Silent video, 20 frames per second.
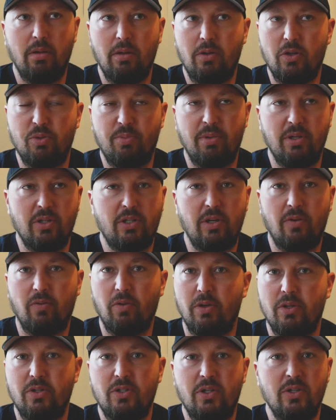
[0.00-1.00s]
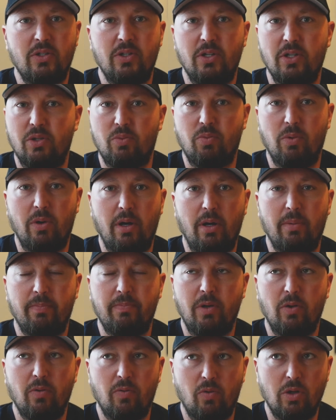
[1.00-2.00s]
There's been several instances where,
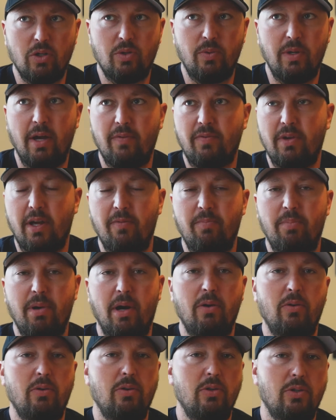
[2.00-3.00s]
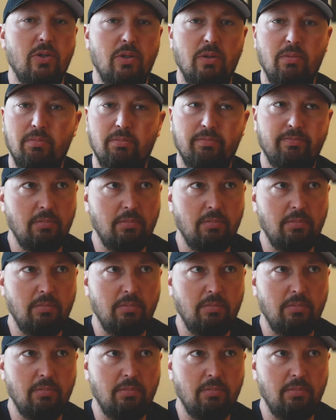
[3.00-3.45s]
of course we have to have boundaries and,